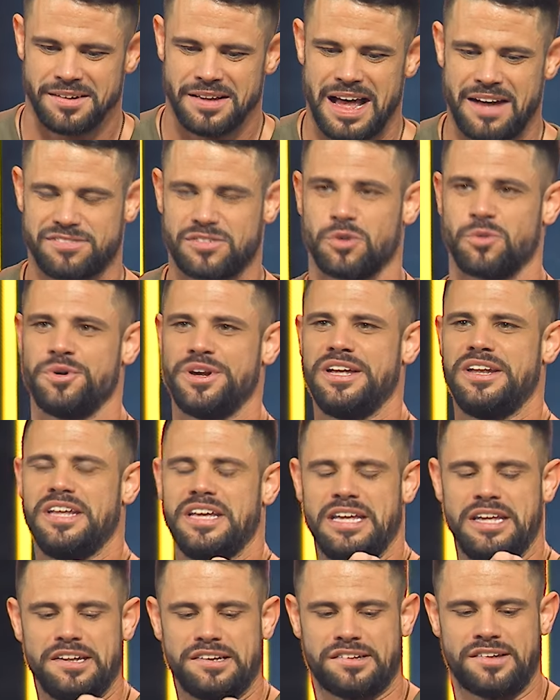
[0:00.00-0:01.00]
after
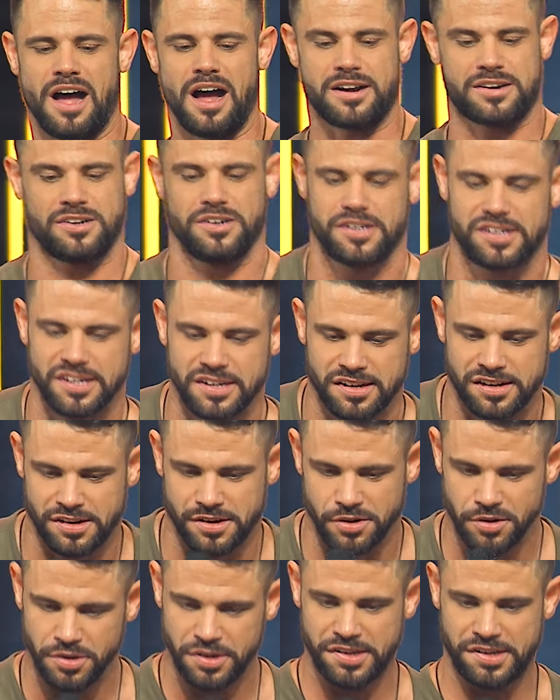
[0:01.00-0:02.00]
reading his doctor's
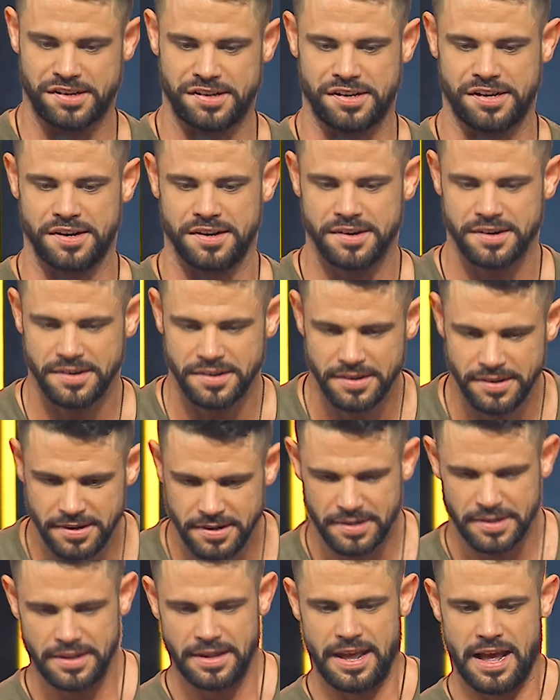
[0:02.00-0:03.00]
excuse,
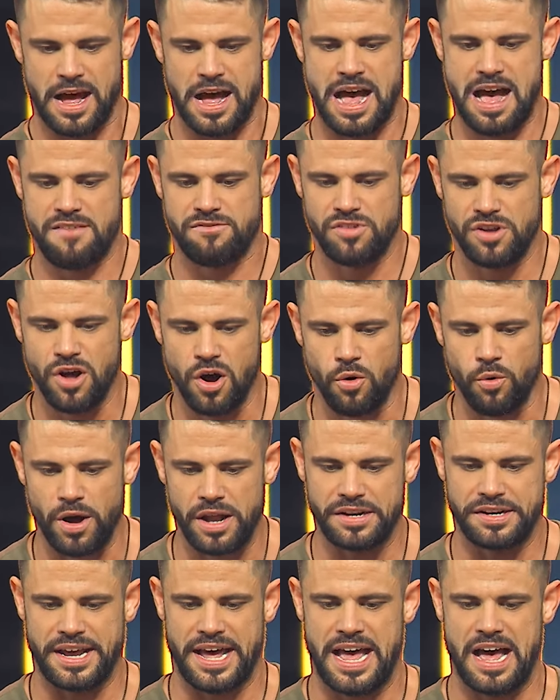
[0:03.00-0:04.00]
I have no
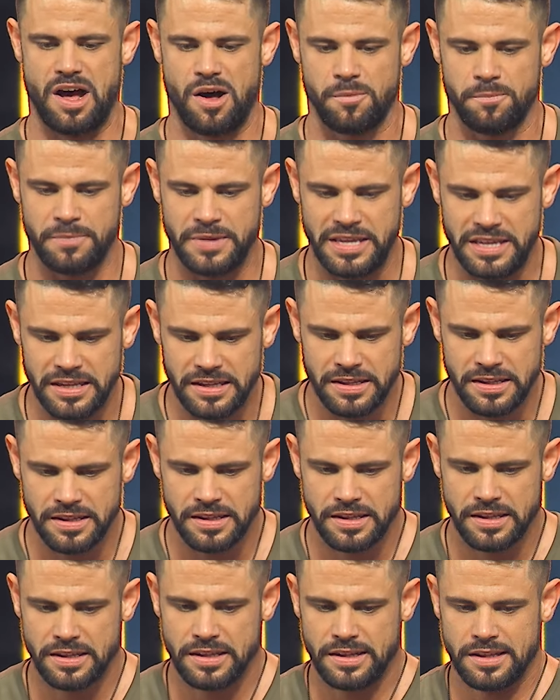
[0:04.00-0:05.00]
one to help me
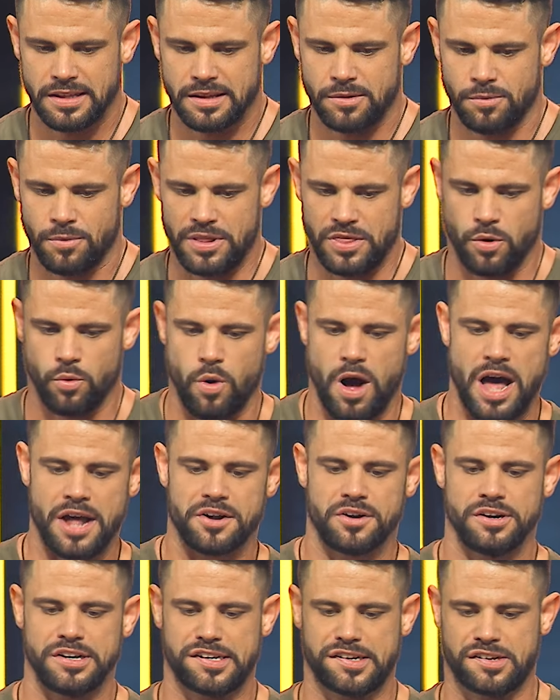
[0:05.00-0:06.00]
when the
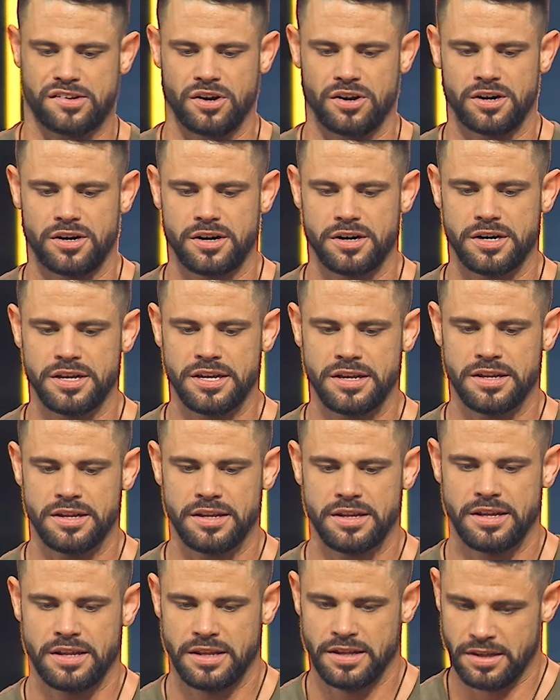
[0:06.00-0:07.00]
water is stirred,
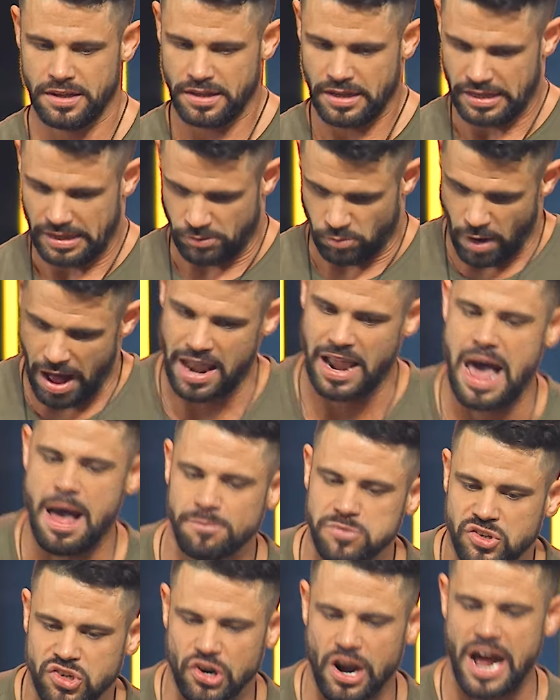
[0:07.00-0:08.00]
and while
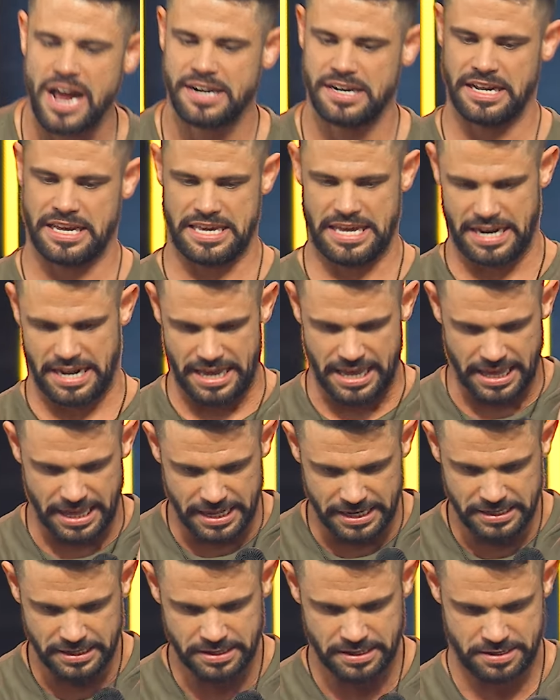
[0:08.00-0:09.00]
I'm trying to get
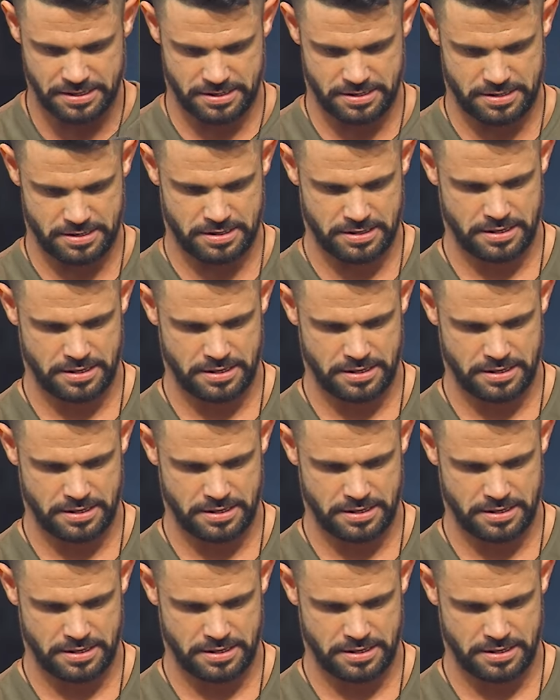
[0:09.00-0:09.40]
in,